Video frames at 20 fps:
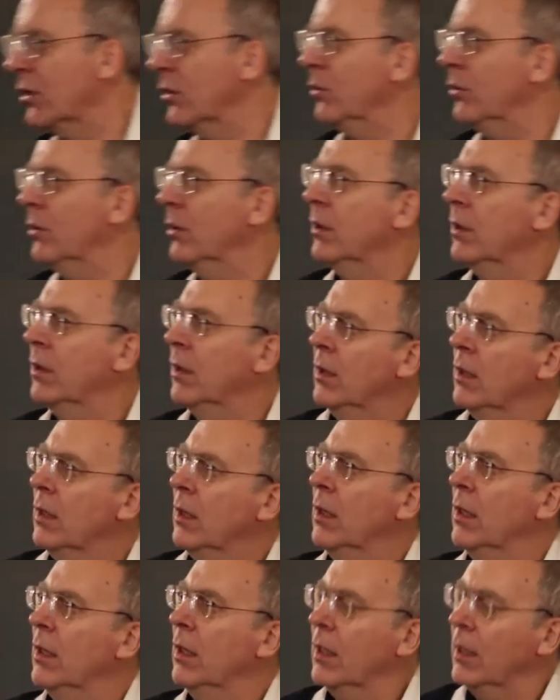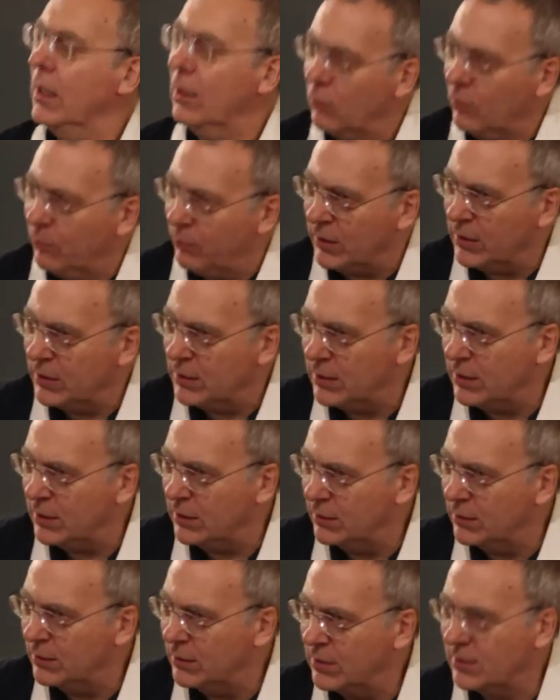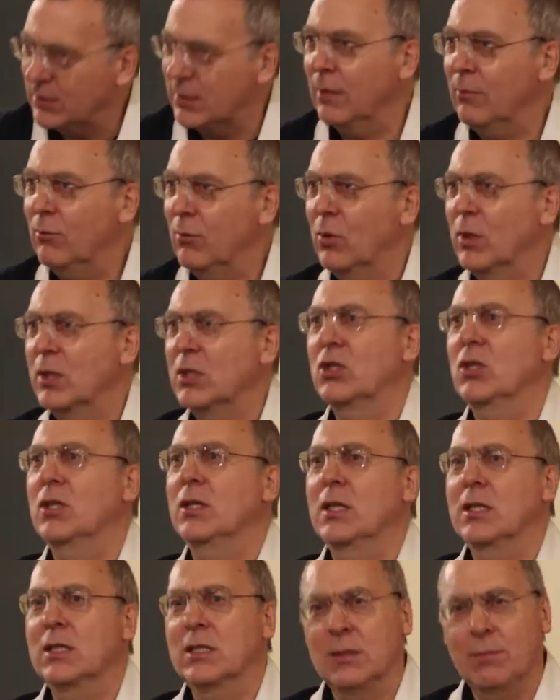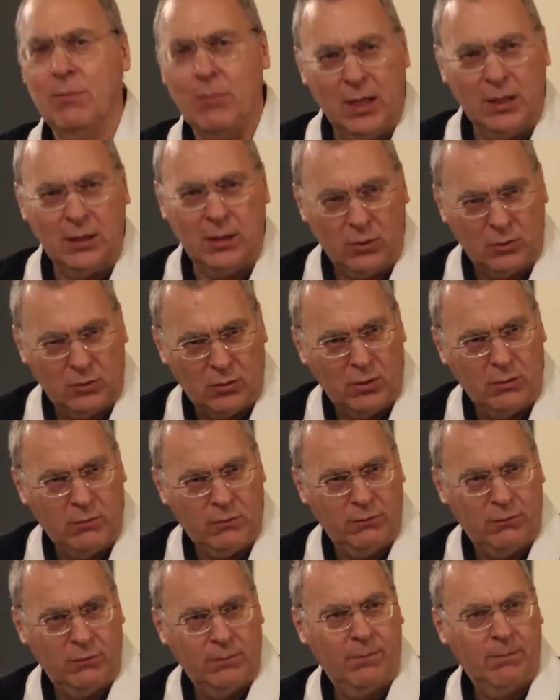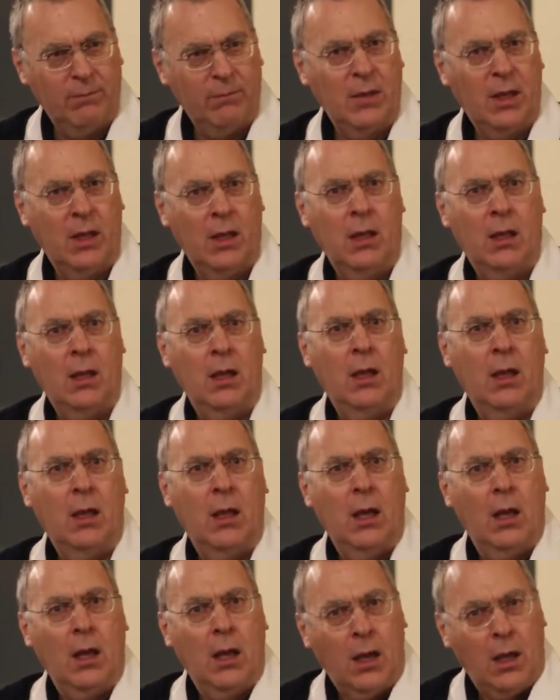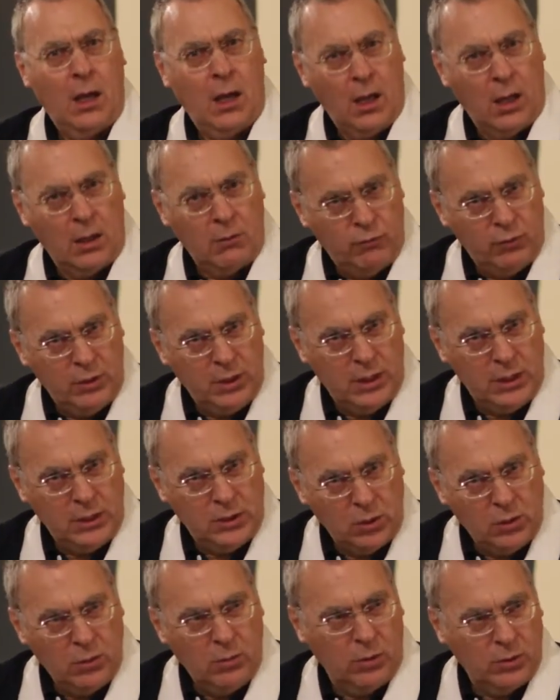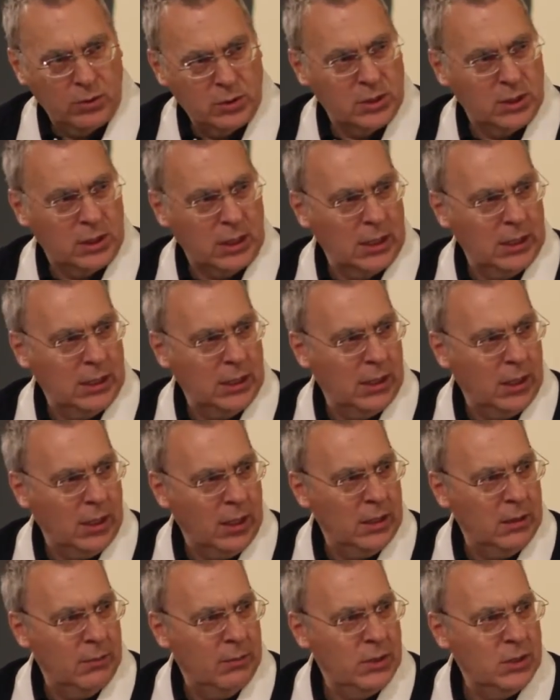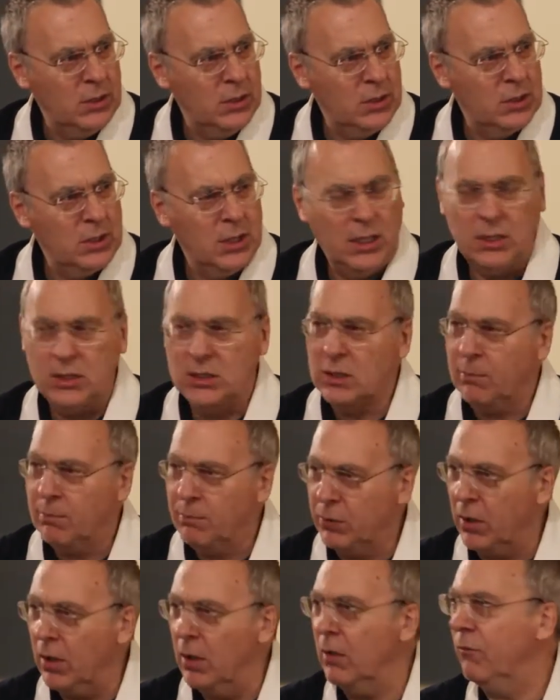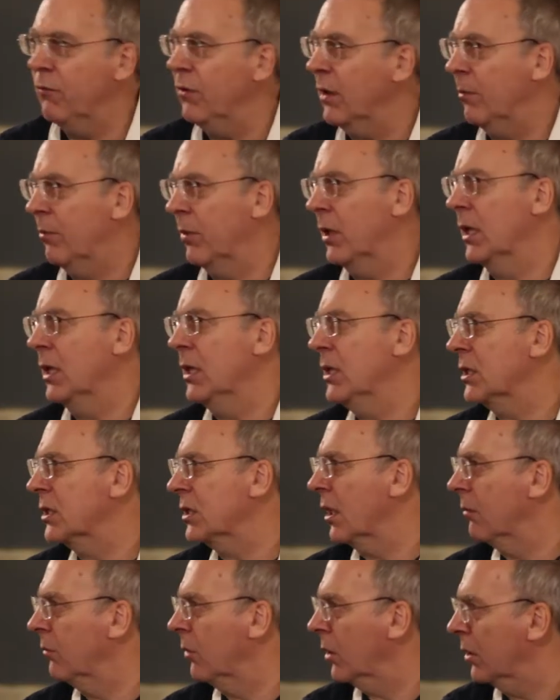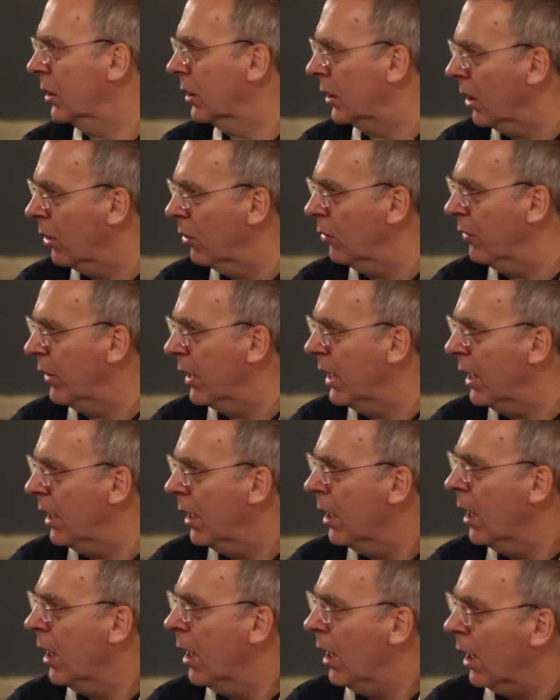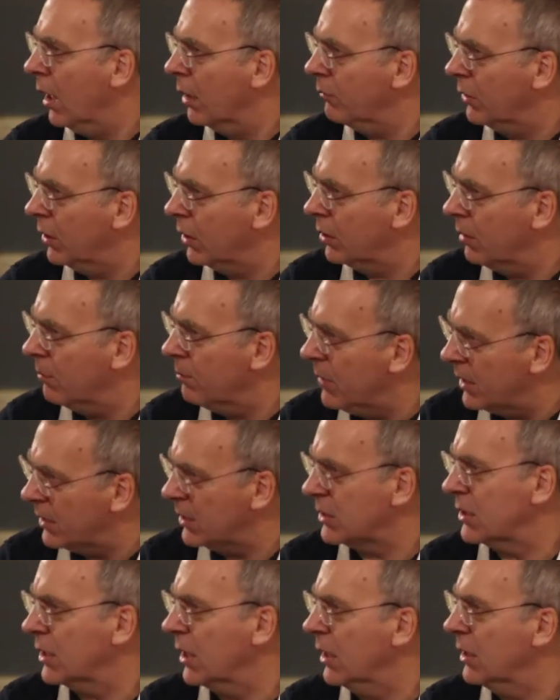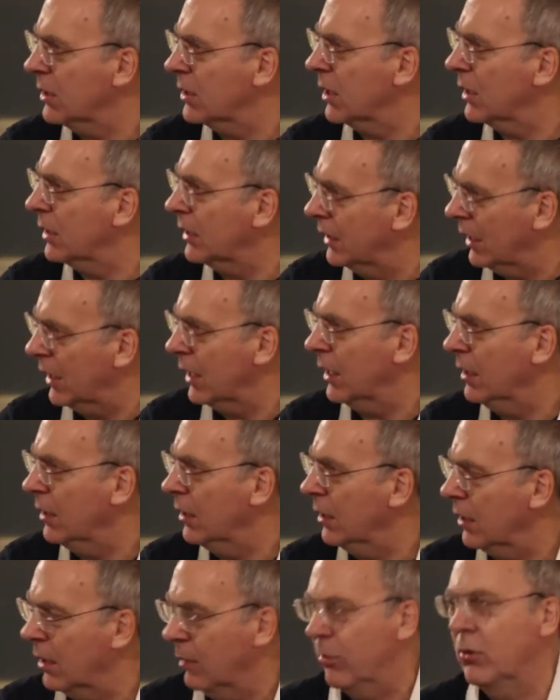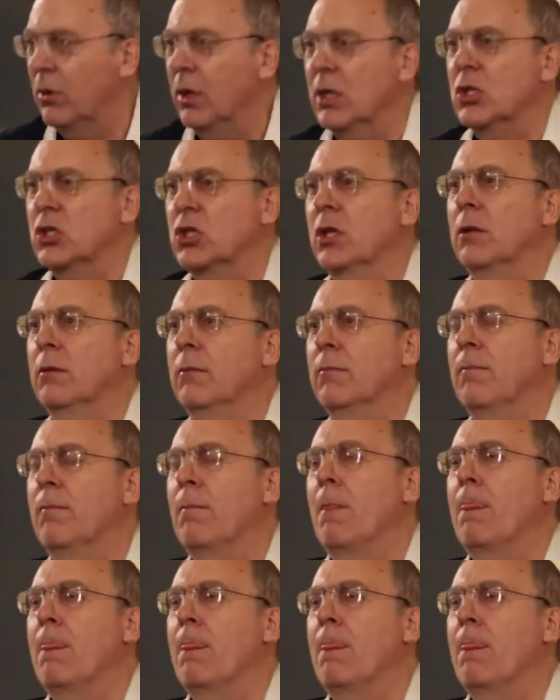So he repeated the same question. There's this mango grove. I really do want to gain enlightenment. It's a perfect place. I'm going to go there. I'm going to meditate and gain liberation.